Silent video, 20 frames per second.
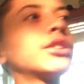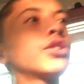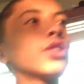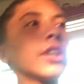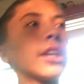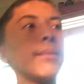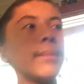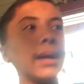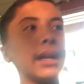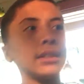
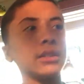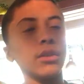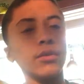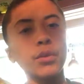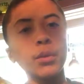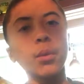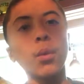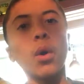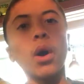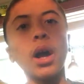Tricky Men. So if
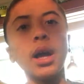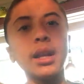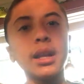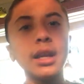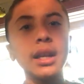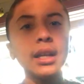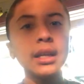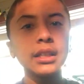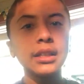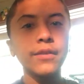you want
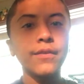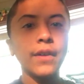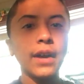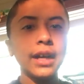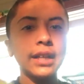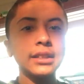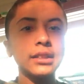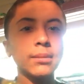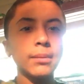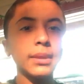to
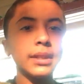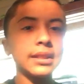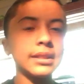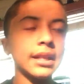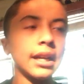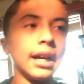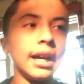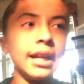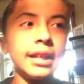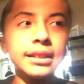find some of these
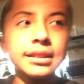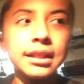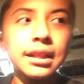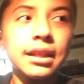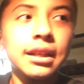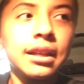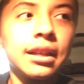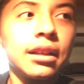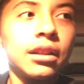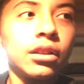guys,
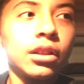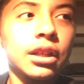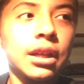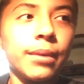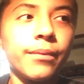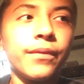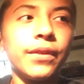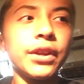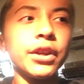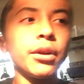look
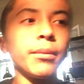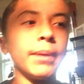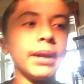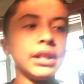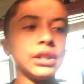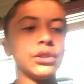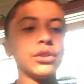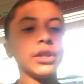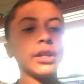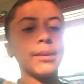up
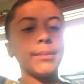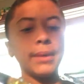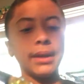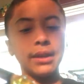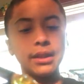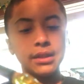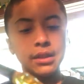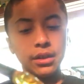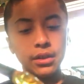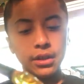figure-based Tricky Men.
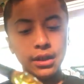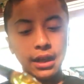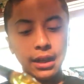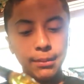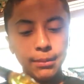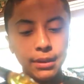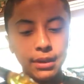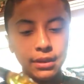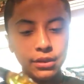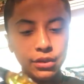This other guy, I'm
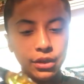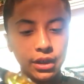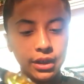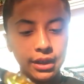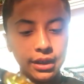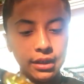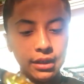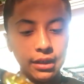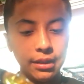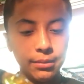gonna try to
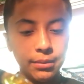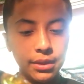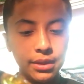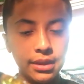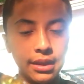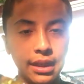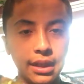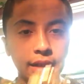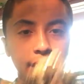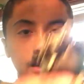get him to
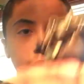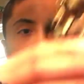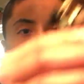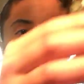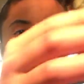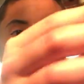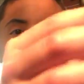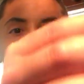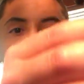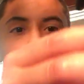stand up
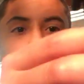because.